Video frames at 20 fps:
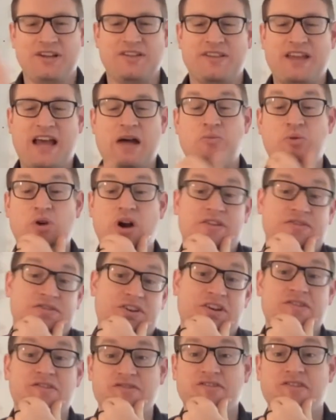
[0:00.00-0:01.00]
that
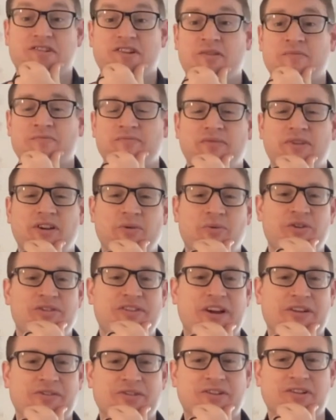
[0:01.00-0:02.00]
process, and what
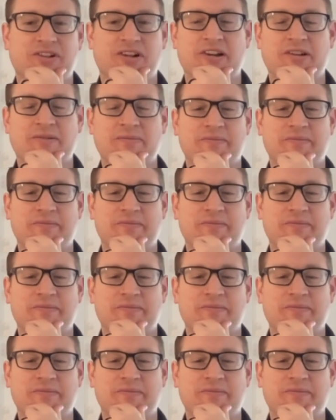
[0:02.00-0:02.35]
that looked like.